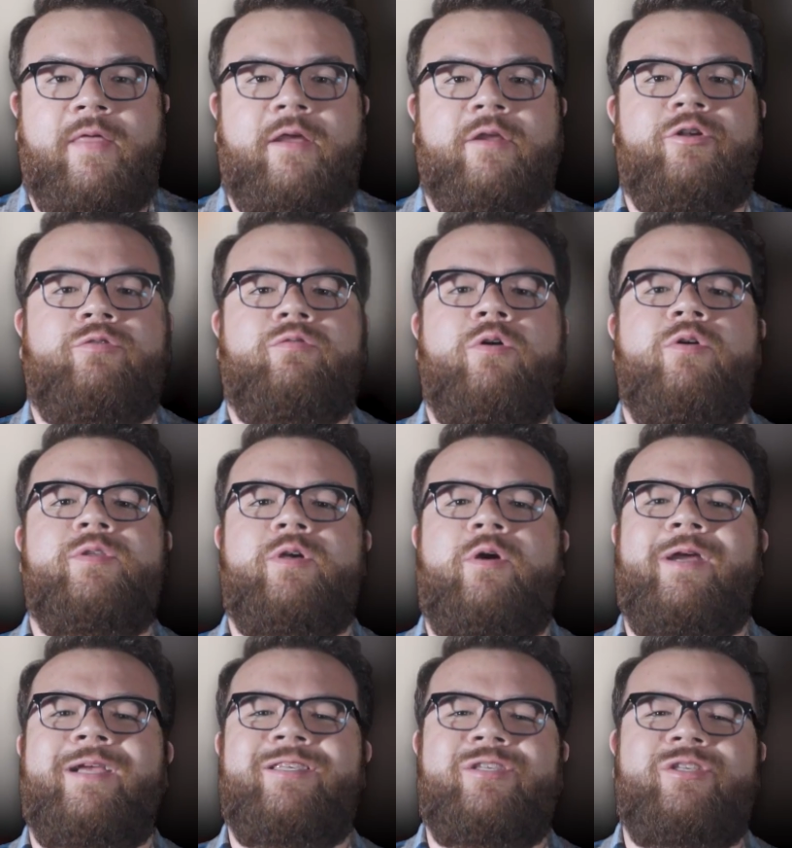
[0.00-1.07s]
The controls
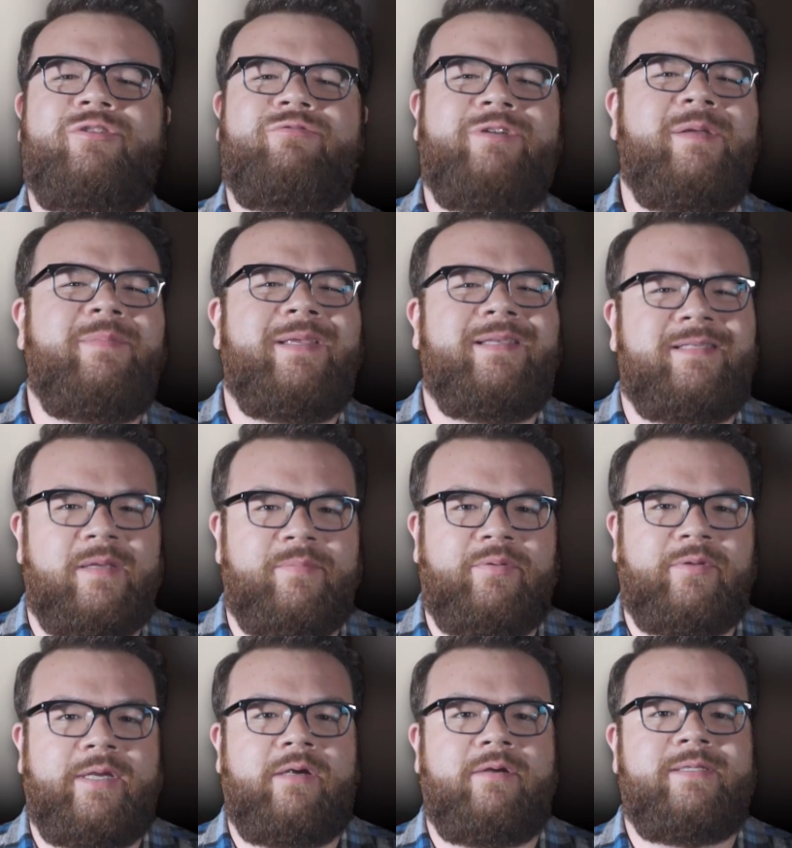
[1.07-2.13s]
are extremely
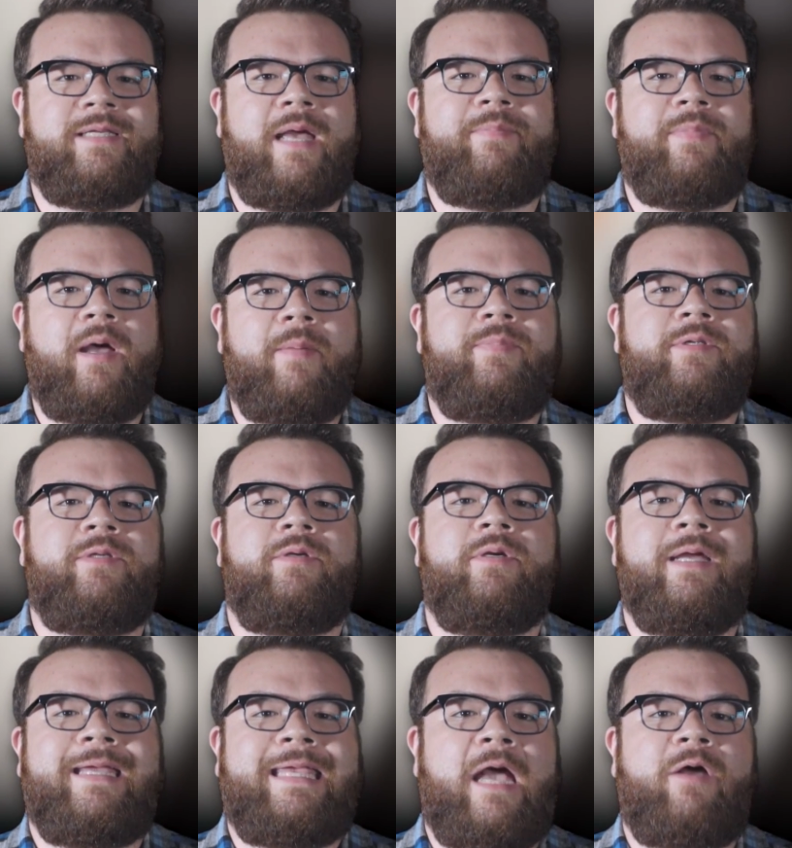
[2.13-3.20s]
simple here. Tap up to
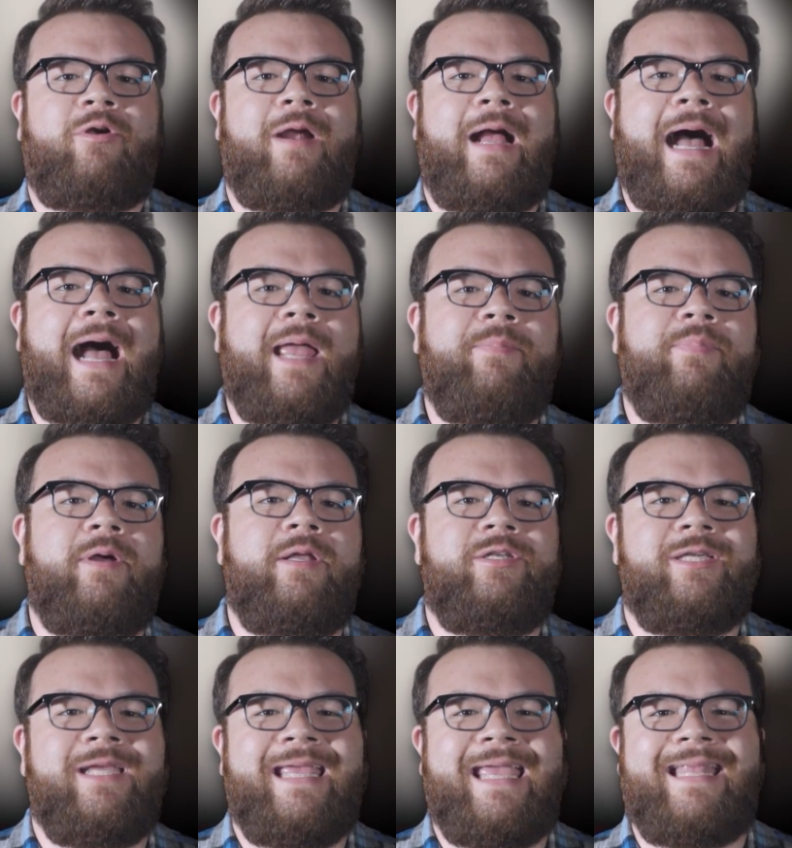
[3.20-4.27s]
counter a high
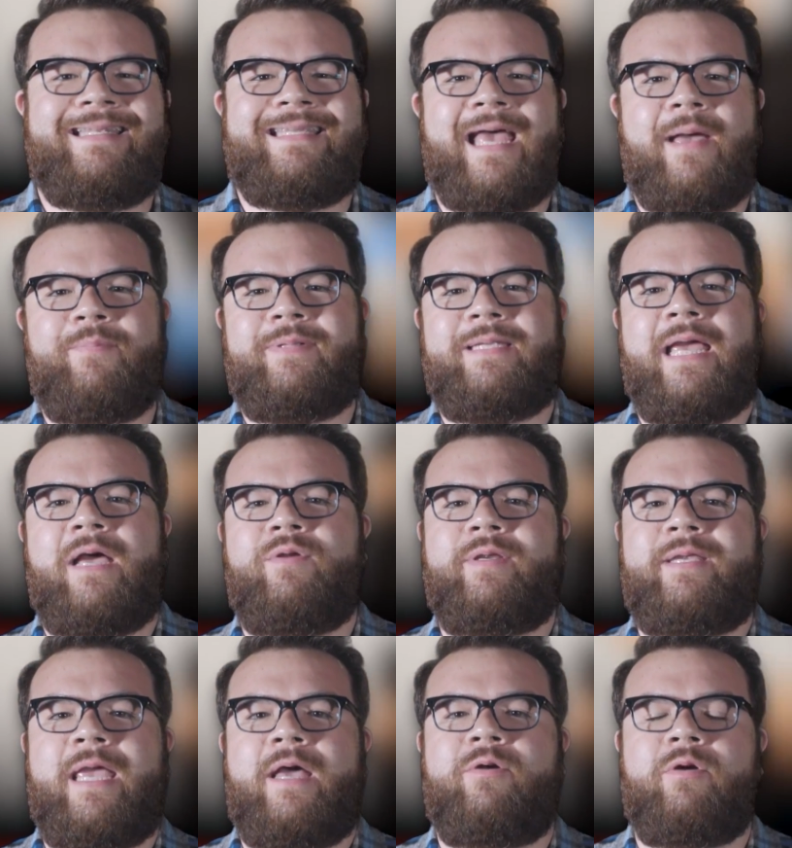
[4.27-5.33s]
punch and tap down to
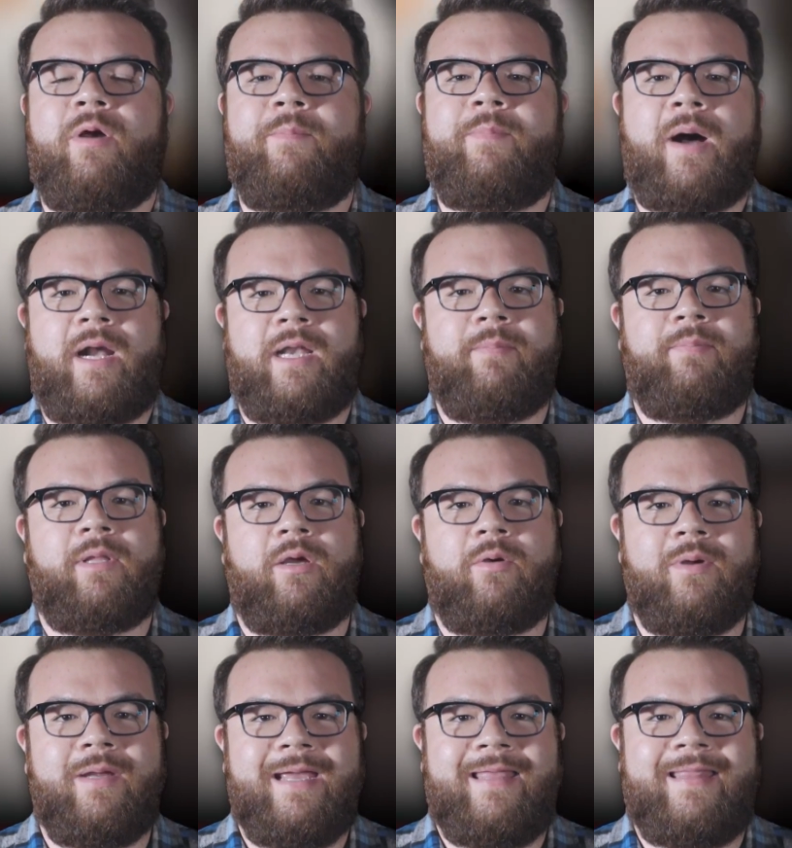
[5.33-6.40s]
counter a body
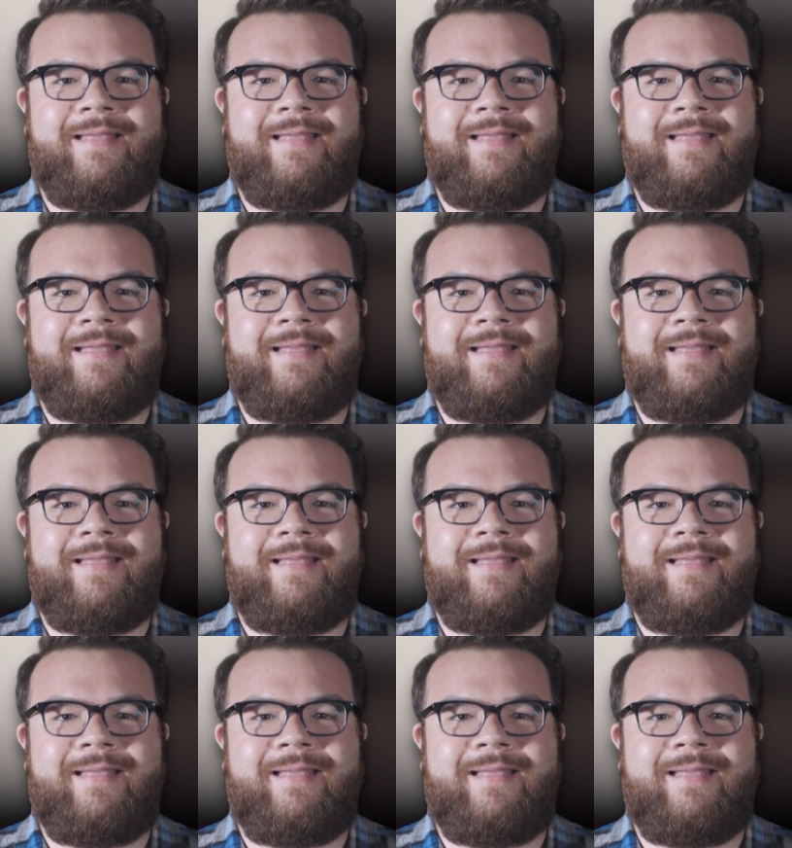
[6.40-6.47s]
blow.